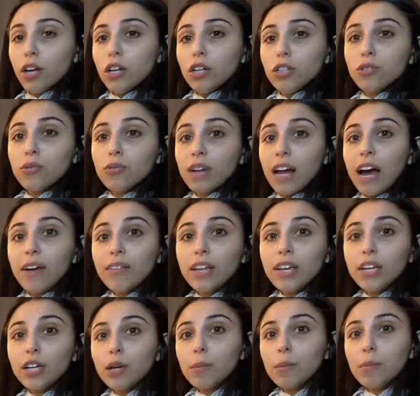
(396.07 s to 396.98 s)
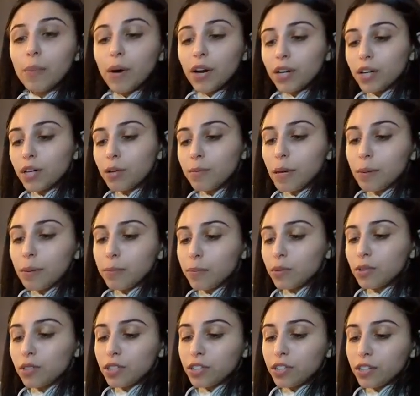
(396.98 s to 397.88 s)
So now that your butter,
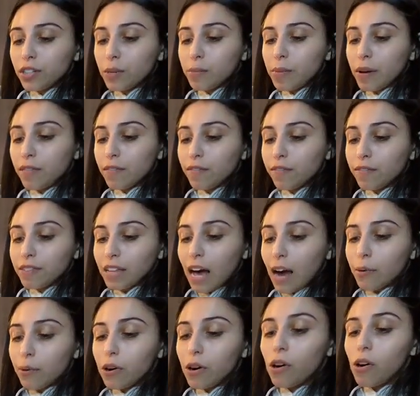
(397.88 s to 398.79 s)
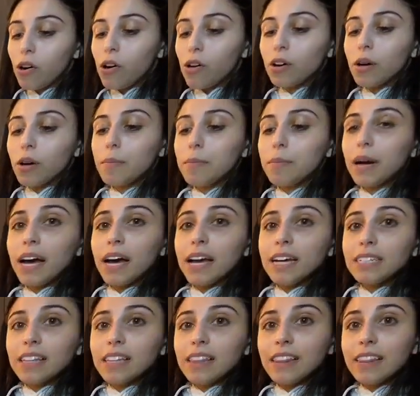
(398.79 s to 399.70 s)
maple syrup, and flour all
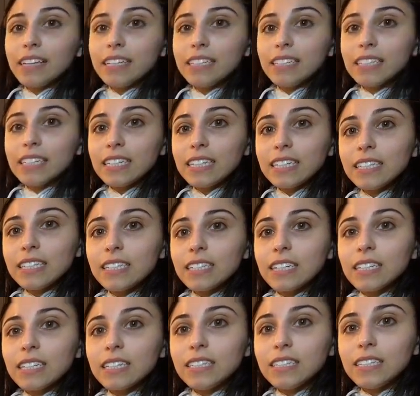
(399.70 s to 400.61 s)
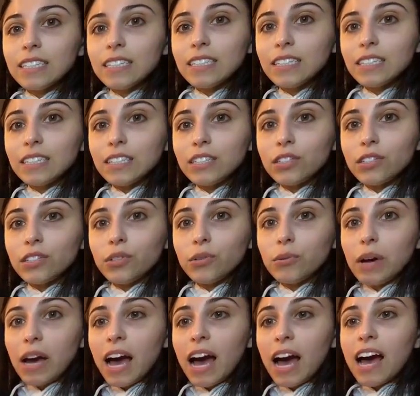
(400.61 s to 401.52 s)
combined, this is the consistency you
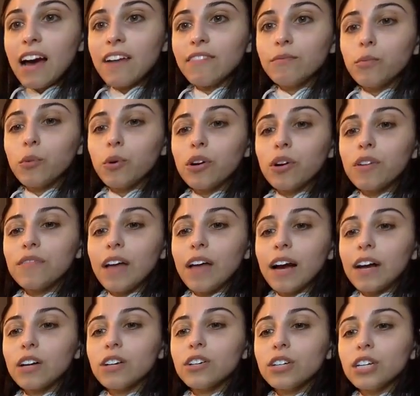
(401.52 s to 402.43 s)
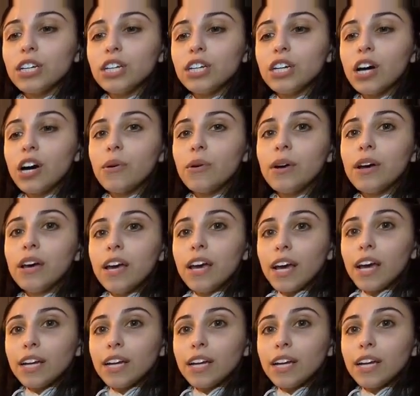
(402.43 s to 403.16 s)
have, more of that cookie dough.